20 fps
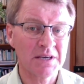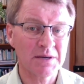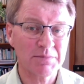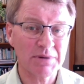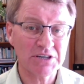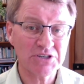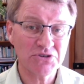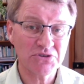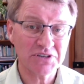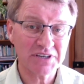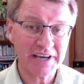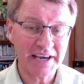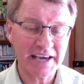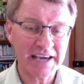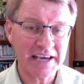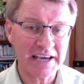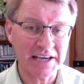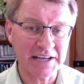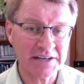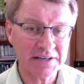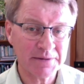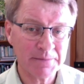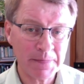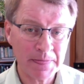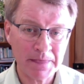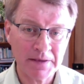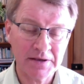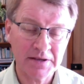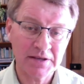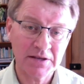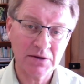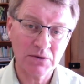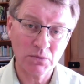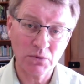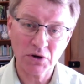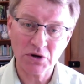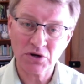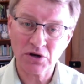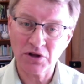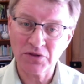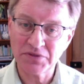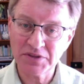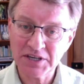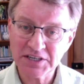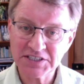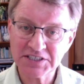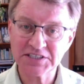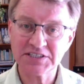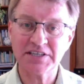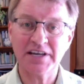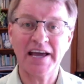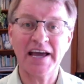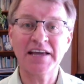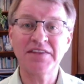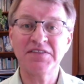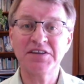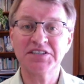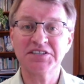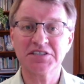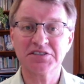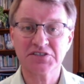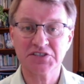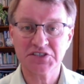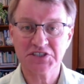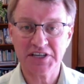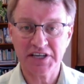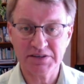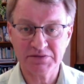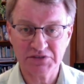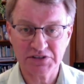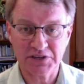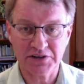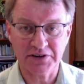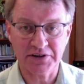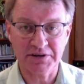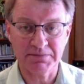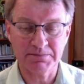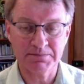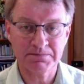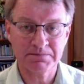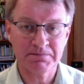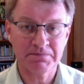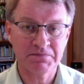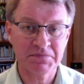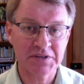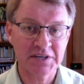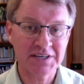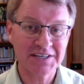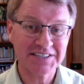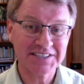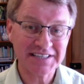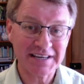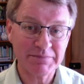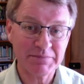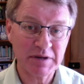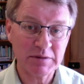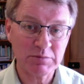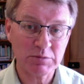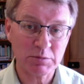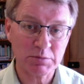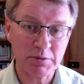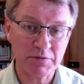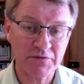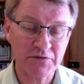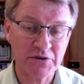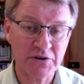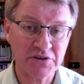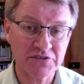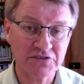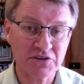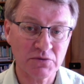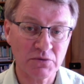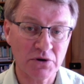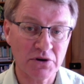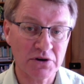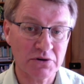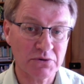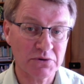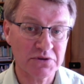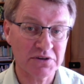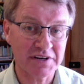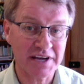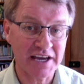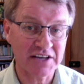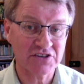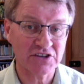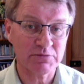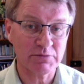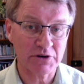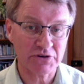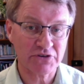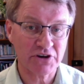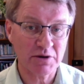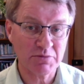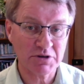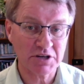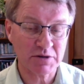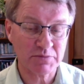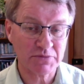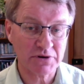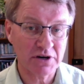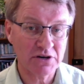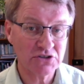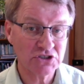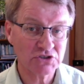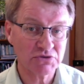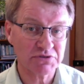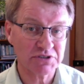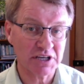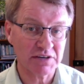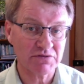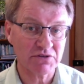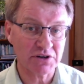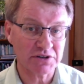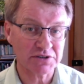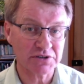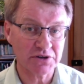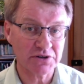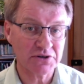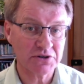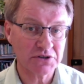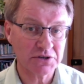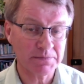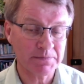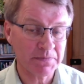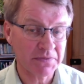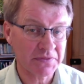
But you can work on this and this at the same time. Some people prefer to work with an antimicrobial approach when they've got GERD.